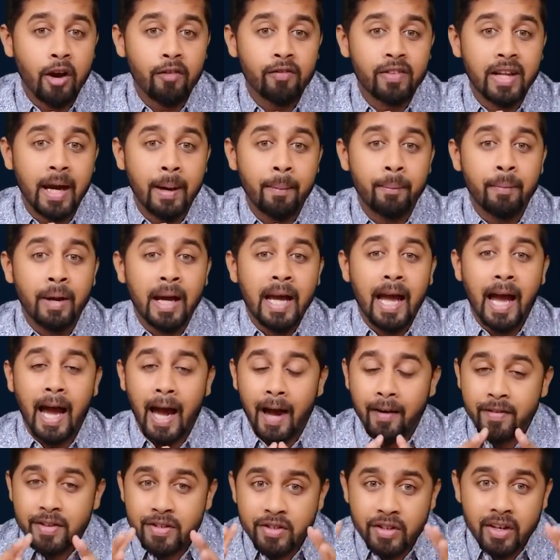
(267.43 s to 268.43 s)
of them
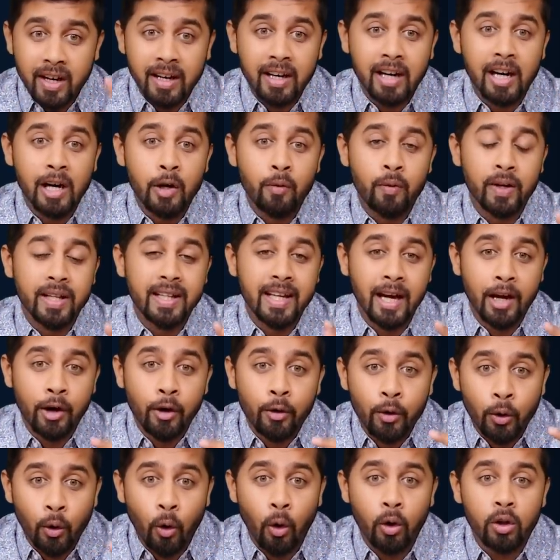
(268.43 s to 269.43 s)
have struggled with their
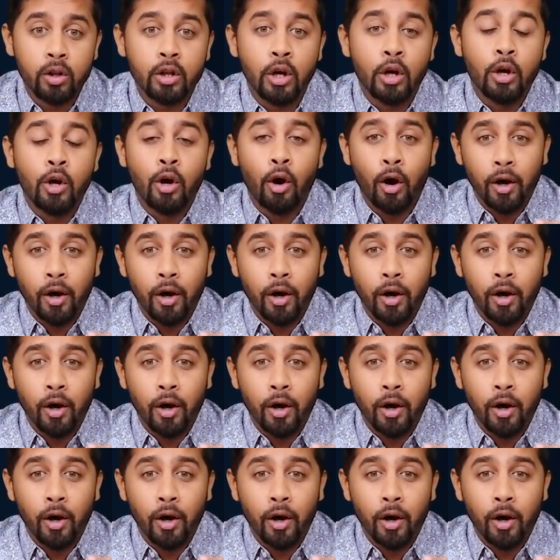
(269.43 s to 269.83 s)
growth,